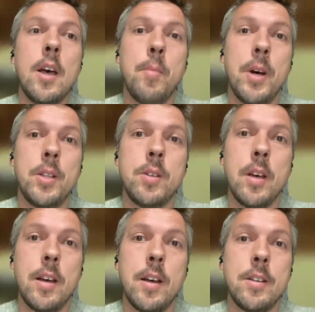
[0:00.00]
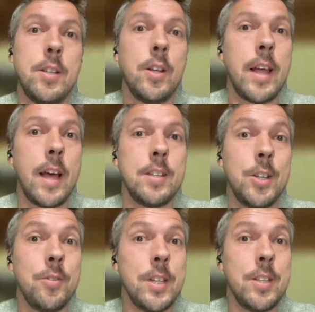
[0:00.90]
but
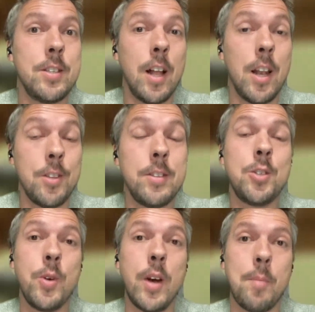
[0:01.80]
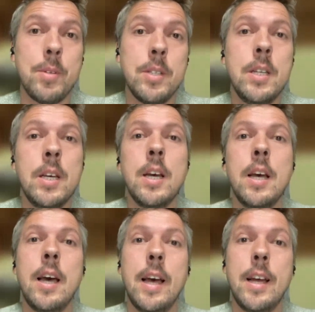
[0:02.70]
still needs a lot needs to happen,
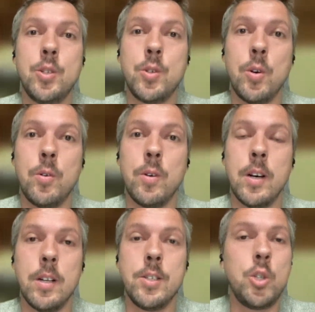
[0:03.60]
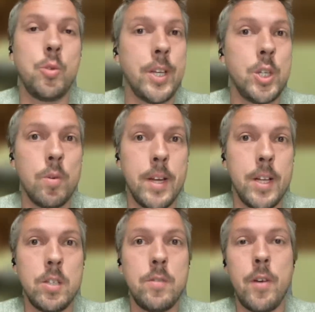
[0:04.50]
and so the situation
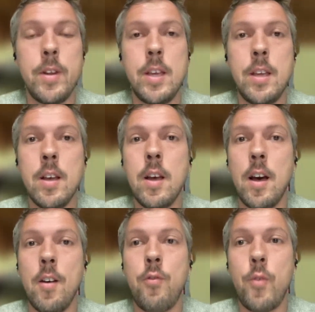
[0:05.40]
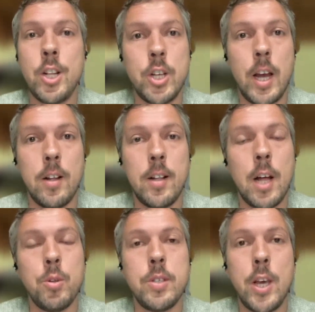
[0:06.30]
remains very fragile,
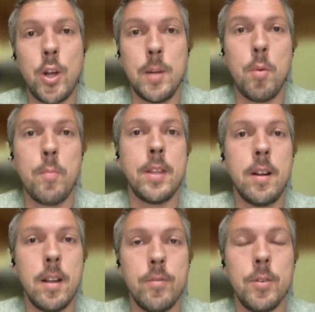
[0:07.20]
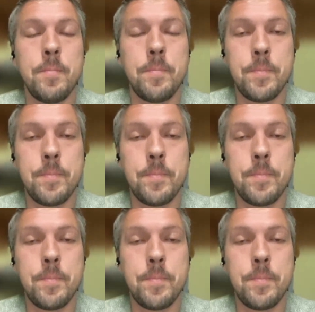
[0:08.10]
I would say, on a diplomatic level.